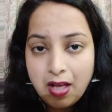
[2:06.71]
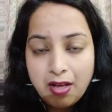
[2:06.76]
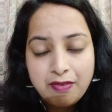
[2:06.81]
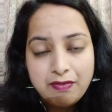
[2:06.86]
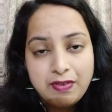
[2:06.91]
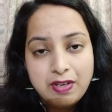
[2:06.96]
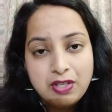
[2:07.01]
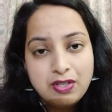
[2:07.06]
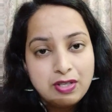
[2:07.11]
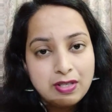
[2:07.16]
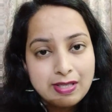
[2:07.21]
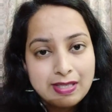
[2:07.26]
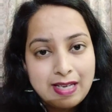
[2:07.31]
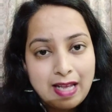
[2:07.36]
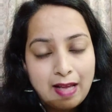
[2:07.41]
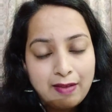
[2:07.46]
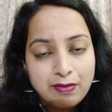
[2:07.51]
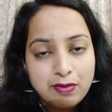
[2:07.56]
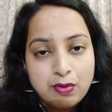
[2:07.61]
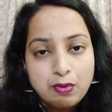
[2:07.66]
We just
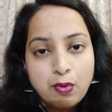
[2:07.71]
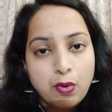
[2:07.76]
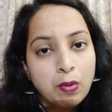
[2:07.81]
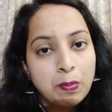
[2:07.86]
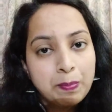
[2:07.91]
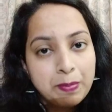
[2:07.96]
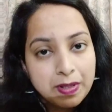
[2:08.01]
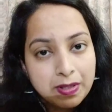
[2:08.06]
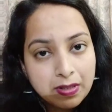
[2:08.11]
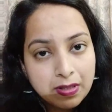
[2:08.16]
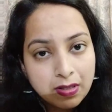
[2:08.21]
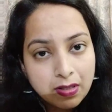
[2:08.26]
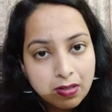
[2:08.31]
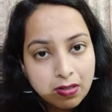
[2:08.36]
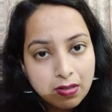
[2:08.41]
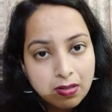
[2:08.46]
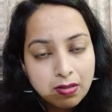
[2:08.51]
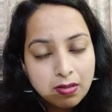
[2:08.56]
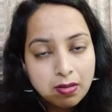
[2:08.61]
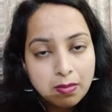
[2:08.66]
have to open
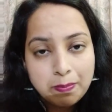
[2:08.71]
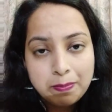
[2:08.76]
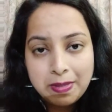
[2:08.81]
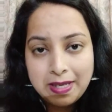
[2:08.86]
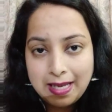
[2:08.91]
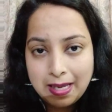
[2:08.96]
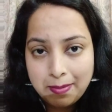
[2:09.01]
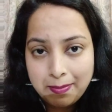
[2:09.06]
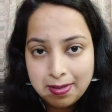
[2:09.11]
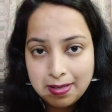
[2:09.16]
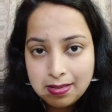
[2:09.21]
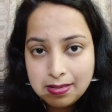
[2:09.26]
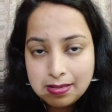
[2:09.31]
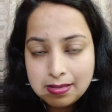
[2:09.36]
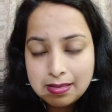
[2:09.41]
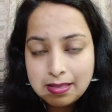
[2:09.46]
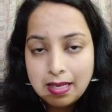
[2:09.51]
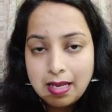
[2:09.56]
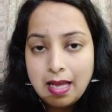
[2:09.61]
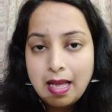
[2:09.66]
PMS
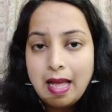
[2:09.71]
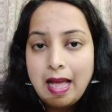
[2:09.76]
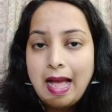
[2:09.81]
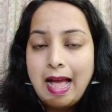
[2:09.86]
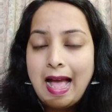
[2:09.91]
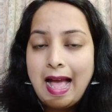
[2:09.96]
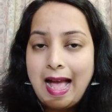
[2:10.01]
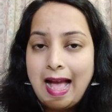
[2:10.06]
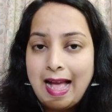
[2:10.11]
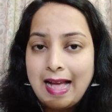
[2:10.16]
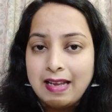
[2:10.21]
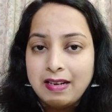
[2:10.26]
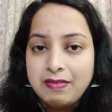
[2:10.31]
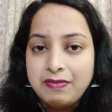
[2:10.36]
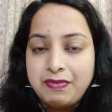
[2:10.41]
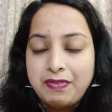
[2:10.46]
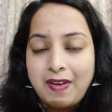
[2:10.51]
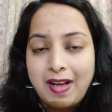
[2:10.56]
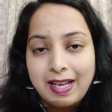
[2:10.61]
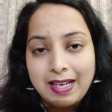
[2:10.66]
and
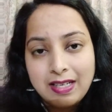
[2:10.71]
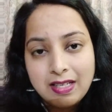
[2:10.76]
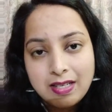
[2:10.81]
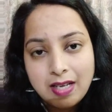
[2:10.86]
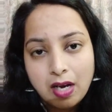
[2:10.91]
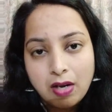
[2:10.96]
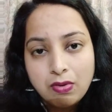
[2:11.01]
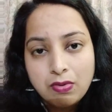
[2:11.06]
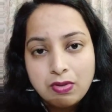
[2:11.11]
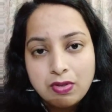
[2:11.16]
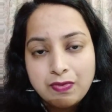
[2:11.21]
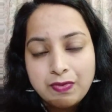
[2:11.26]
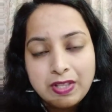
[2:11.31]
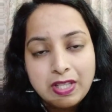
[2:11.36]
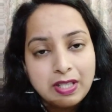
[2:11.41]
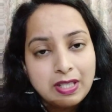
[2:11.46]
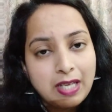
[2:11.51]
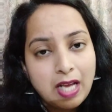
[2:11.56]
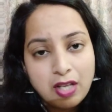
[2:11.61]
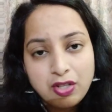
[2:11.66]
find out, with a
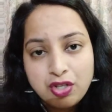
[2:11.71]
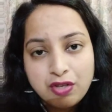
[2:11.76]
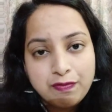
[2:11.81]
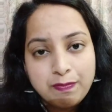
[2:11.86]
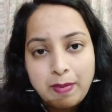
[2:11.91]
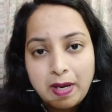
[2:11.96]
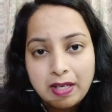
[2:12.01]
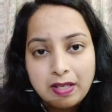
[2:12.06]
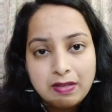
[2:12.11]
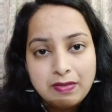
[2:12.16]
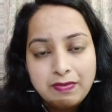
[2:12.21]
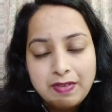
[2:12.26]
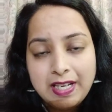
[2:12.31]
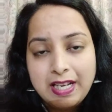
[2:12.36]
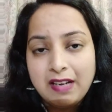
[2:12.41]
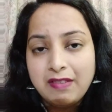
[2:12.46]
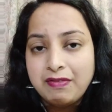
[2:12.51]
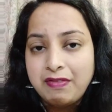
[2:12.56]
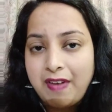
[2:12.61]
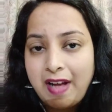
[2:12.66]
touch of button we
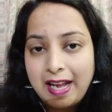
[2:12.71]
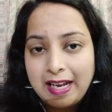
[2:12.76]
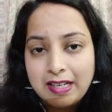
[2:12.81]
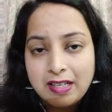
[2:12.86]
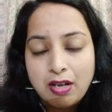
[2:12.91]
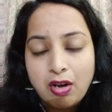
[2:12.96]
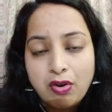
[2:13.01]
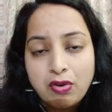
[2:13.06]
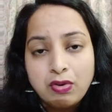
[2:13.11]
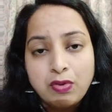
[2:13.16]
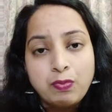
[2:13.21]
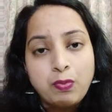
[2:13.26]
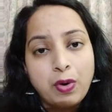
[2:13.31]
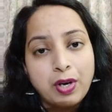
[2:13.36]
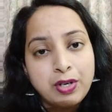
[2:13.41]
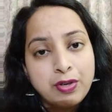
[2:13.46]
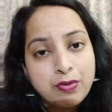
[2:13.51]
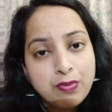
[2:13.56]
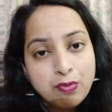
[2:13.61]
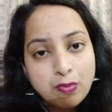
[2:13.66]
can find out
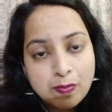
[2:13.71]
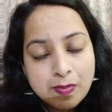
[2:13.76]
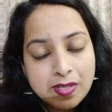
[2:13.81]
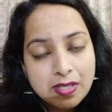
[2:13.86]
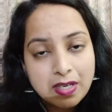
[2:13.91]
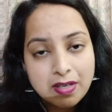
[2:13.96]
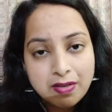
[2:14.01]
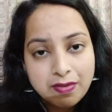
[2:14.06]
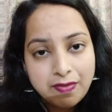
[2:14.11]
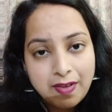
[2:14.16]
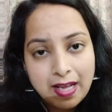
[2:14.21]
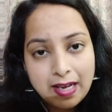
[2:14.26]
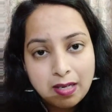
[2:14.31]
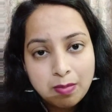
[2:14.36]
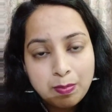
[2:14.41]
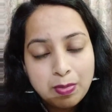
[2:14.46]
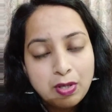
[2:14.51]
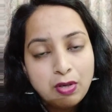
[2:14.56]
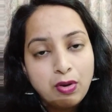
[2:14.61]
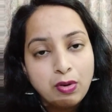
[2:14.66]
what rooms are
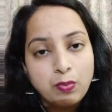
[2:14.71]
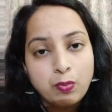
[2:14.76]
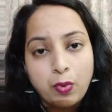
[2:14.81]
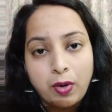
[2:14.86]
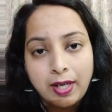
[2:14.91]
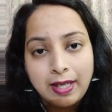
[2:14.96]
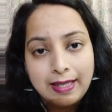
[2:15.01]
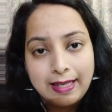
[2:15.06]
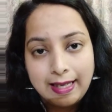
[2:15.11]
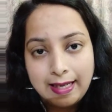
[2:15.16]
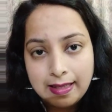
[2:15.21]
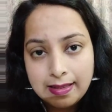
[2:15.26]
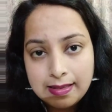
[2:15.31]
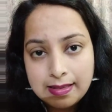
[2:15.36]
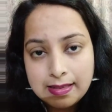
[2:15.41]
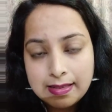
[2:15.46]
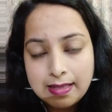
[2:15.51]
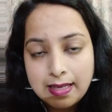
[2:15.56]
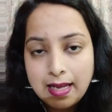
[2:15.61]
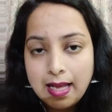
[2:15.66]
available on what
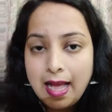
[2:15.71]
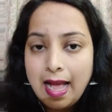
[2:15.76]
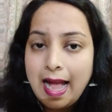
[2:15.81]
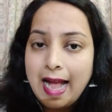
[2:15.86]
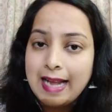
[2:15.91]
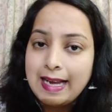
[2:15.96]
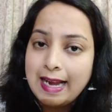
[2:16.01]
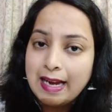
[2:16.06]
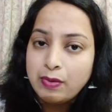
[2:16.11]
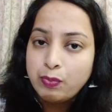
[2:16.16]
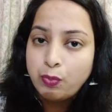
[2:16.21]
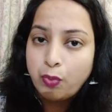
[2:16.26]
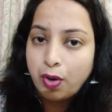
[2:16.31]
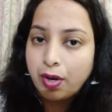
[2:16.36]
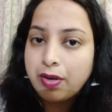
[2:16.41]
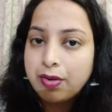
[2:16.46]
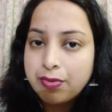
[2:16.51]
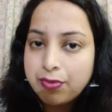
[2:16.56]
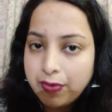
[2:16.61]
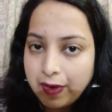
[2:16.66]
dates and at
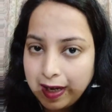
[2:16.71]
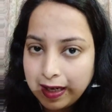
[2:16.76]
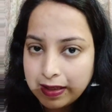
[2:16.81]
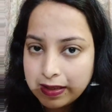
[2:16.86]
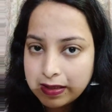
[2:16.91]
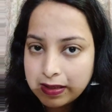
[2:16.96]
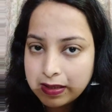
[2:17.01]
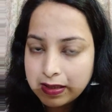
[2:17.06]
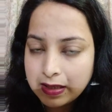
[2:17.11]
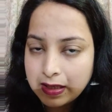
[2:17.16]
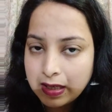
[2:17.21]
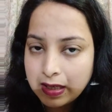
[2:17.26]
what rate.